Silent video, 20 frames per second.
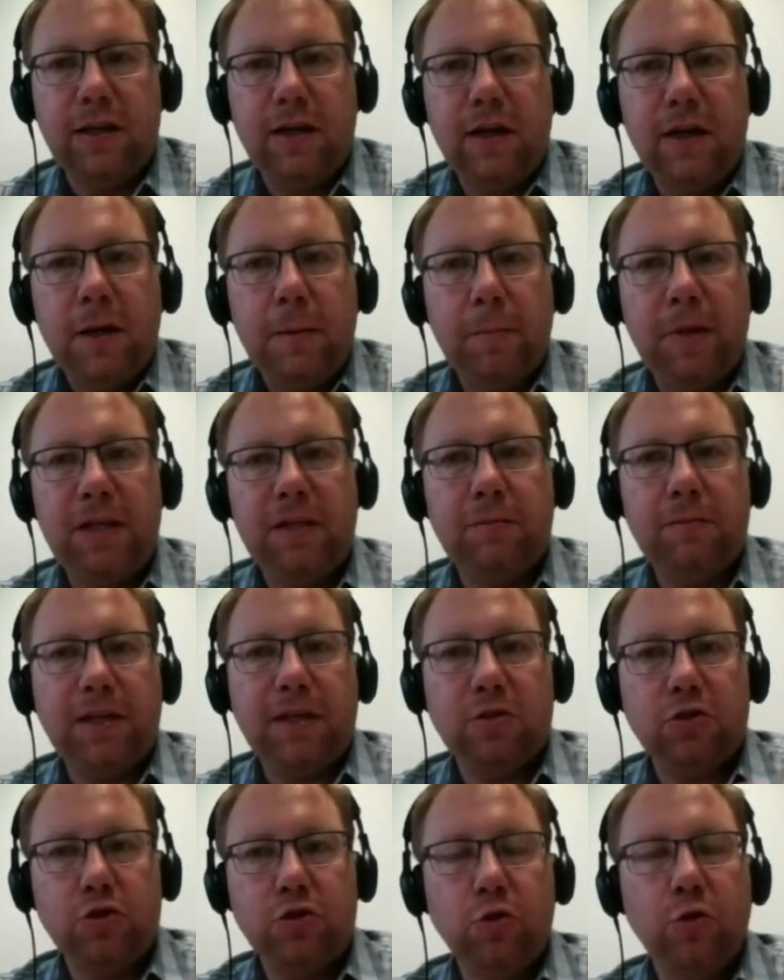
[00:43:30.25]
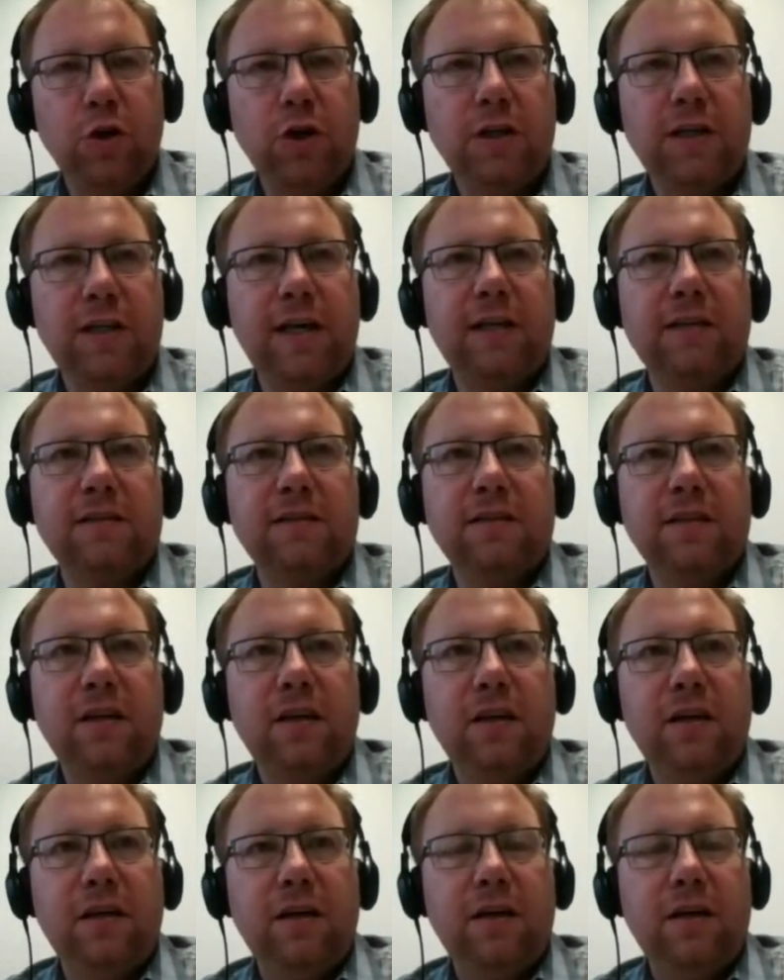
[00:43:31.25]
But it makes sure that
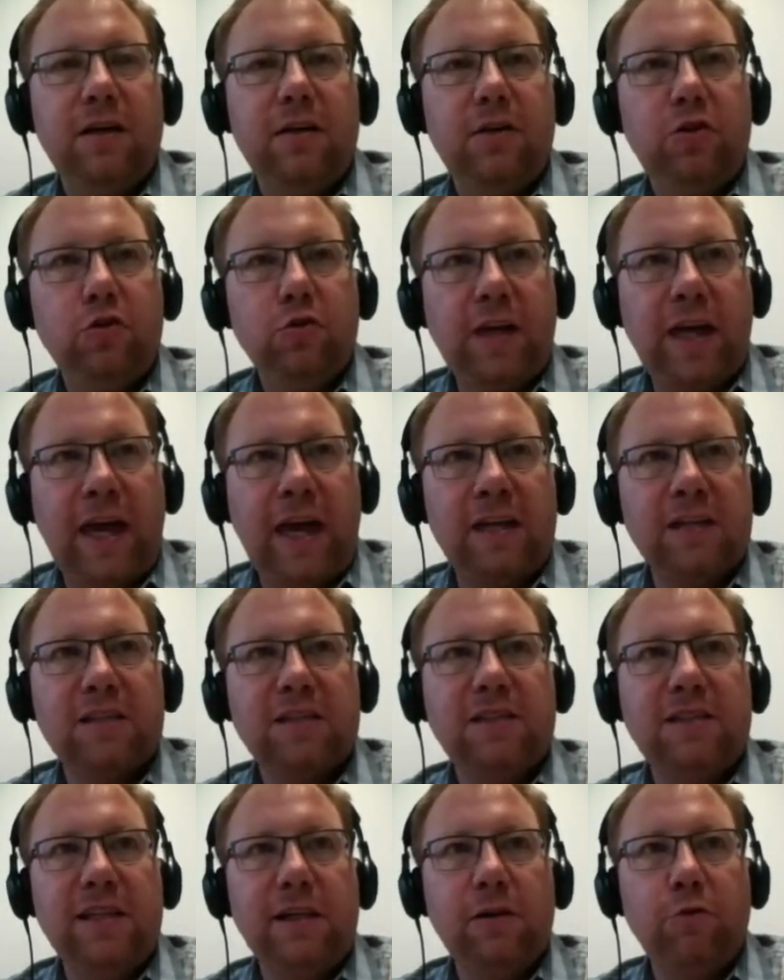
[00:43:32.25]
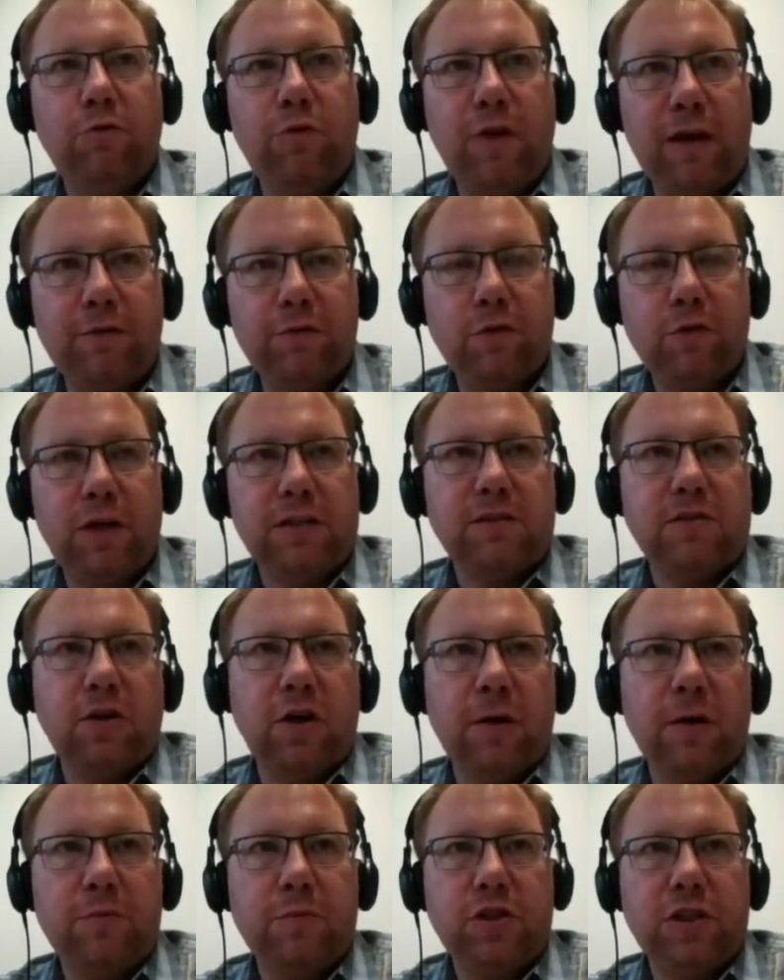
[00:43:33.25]
you can still reference
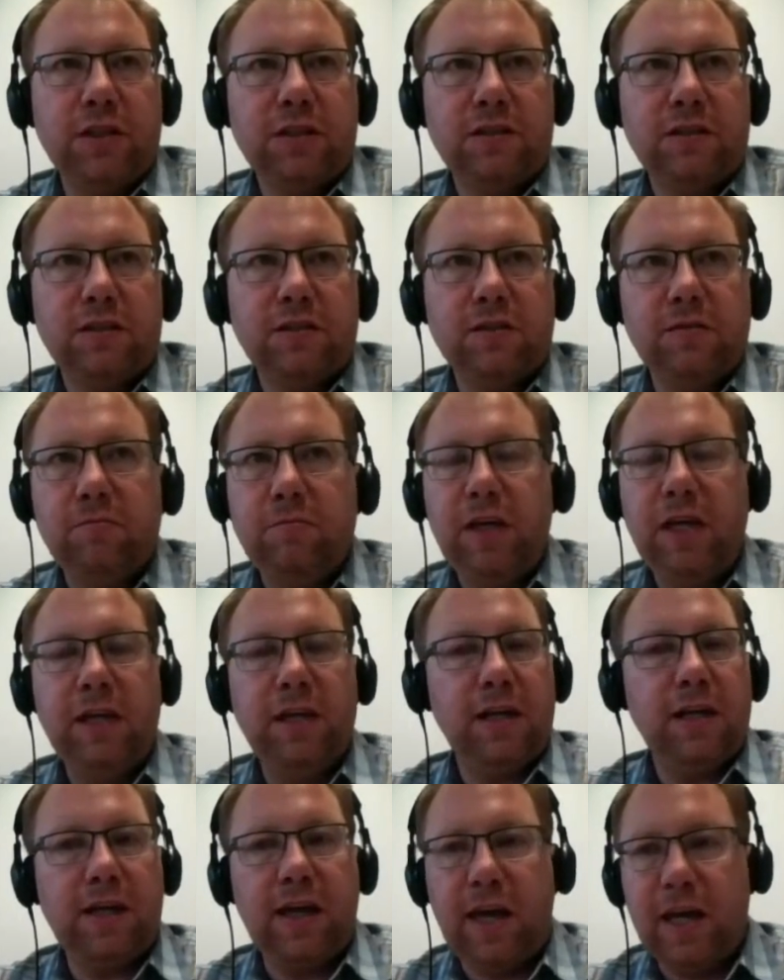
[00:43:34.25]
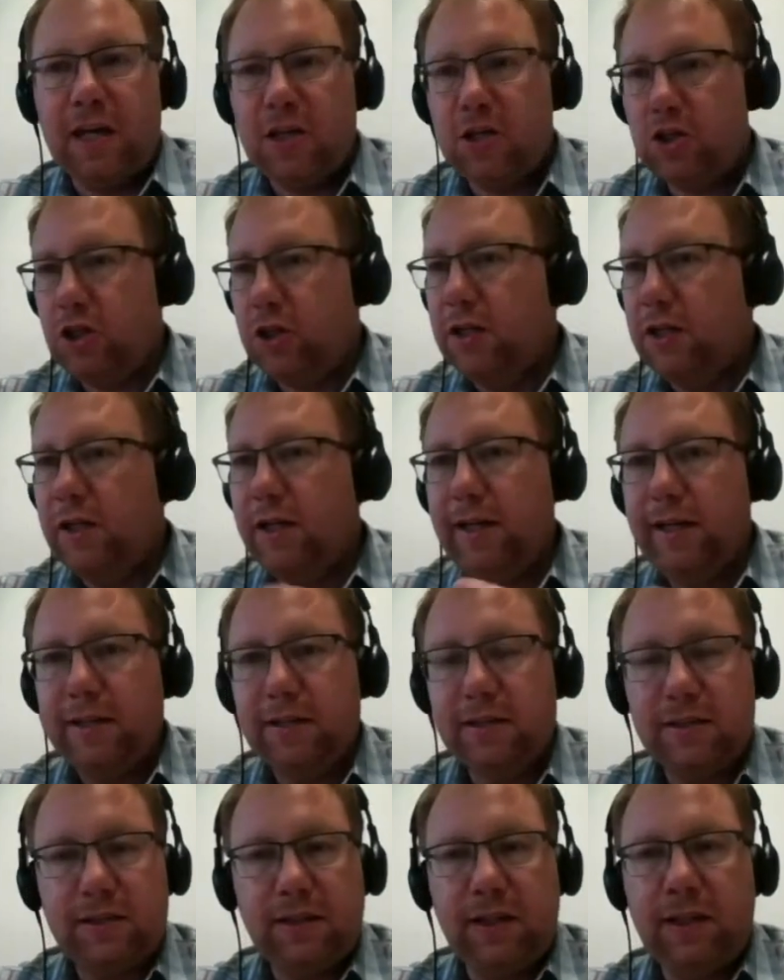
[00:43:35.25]
objects in a cache, in a list,
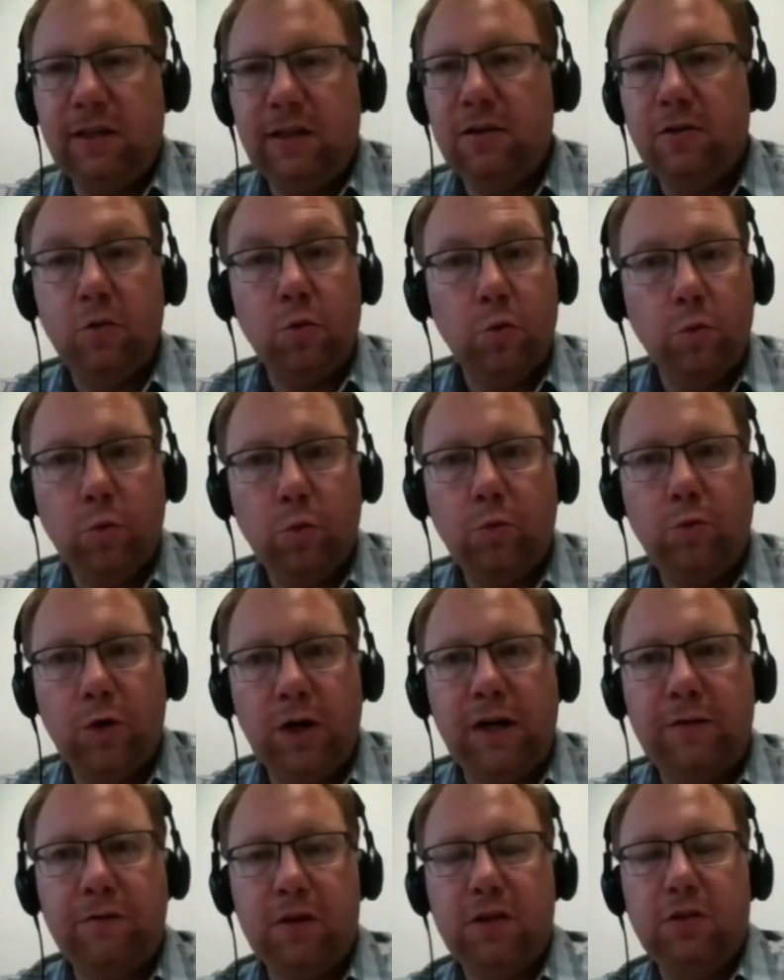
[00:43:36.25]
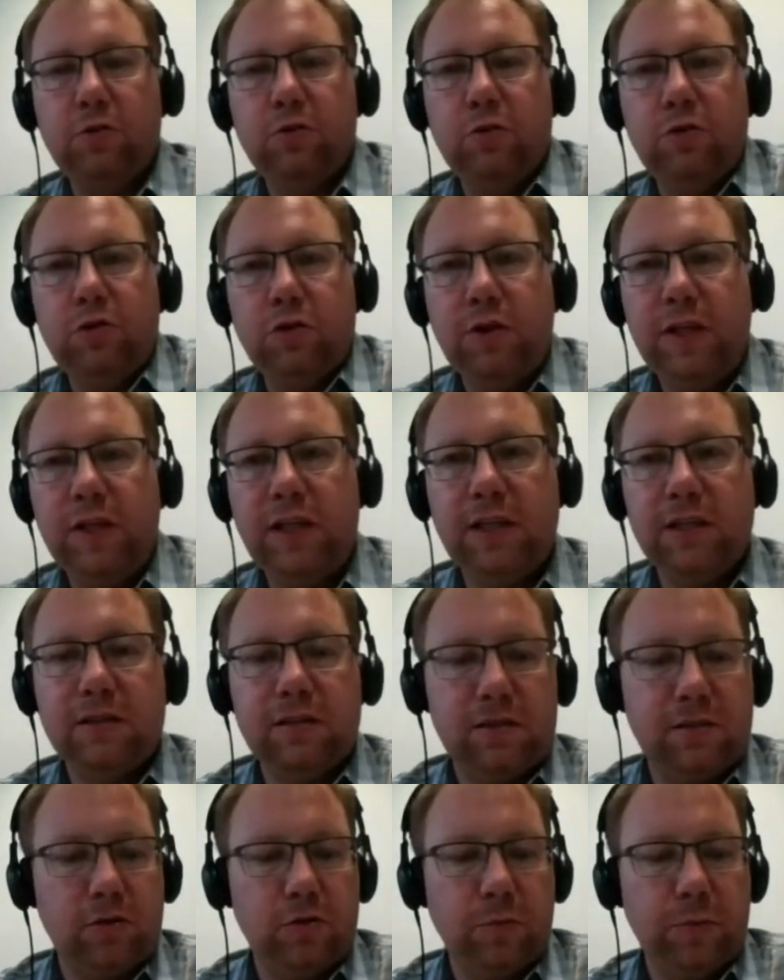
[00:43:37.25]
in whatever you need it
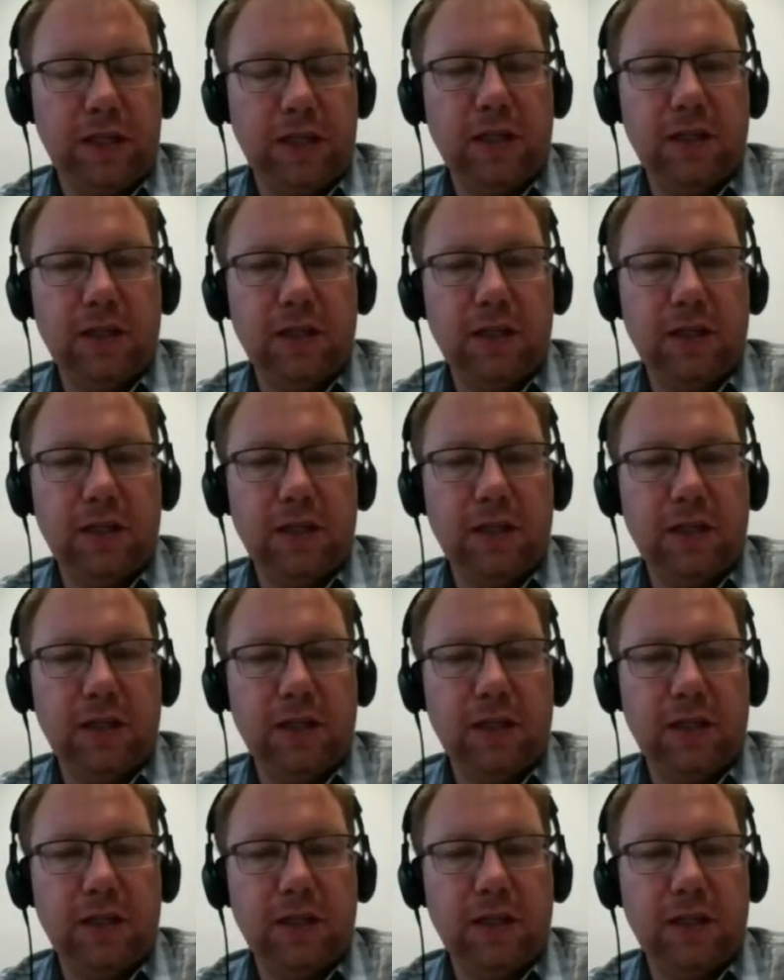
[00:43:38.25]
to be,